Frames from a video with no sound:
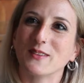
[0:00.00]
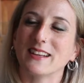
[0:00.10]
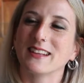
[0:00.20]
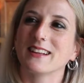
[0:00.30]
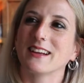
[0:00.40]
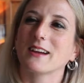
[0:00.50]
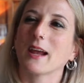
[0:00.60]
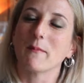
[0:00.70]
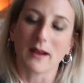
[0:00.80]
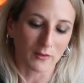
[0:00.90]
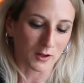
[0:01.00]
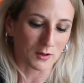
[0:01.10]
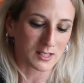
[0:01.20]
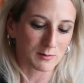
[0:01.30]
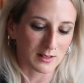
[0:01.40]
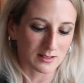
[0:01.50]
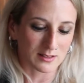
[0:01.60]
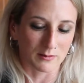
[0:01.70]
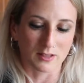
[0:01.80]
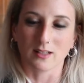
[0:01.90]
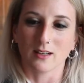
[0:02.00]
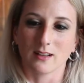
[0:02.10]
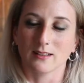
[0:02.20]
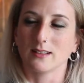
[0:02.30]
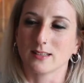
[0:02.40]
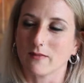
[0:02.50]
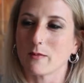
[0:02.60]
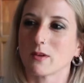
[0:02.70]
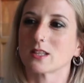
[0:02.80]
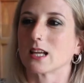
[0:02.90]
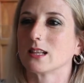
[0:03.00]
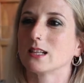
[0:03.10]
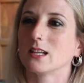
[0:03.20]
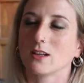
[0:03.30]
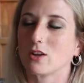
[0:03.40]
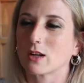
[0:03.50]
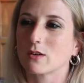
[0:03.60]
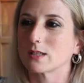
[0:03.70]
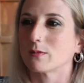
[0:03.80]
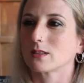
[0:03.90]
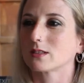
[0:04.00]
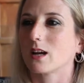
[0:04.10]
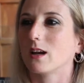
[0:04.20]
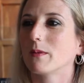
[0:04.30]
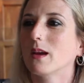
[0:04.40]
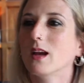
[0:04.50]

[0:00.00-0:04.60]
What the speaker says: awesome. And then I came back for Christmas because the 7 months ended on like Christmas time.